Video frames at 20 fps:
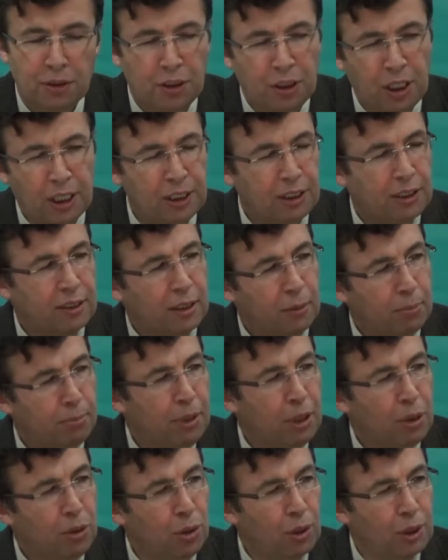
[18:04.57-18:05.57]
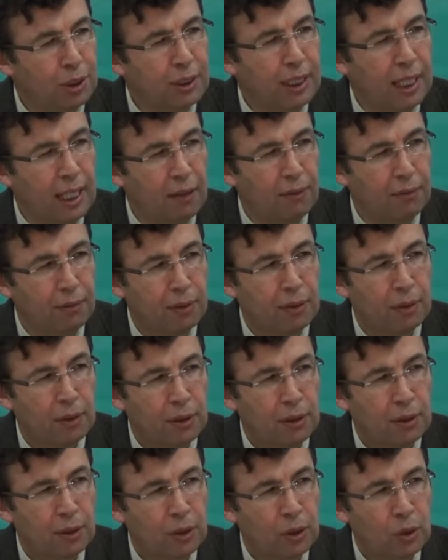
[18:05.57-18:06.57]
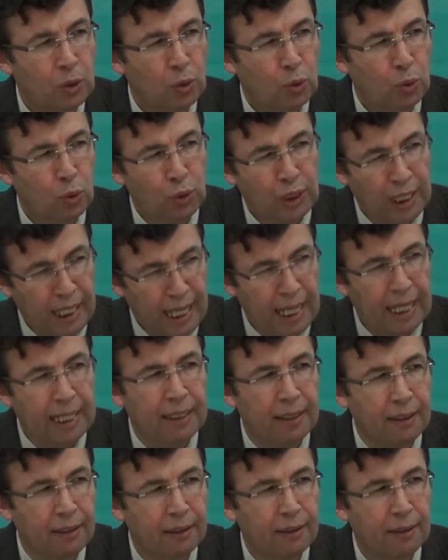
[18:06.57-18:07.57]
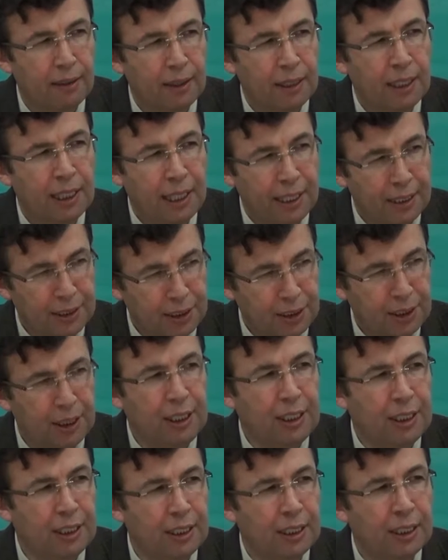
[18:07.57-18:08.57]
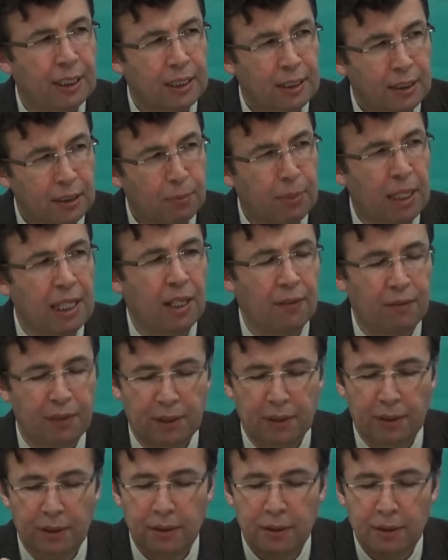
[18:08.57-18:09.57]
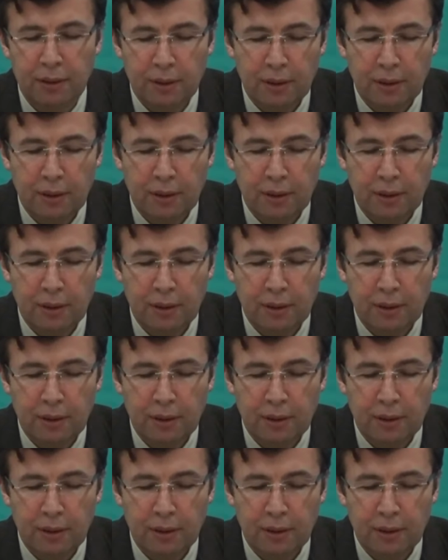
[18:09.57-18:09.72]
Just submit yourself to the end and see the benefit.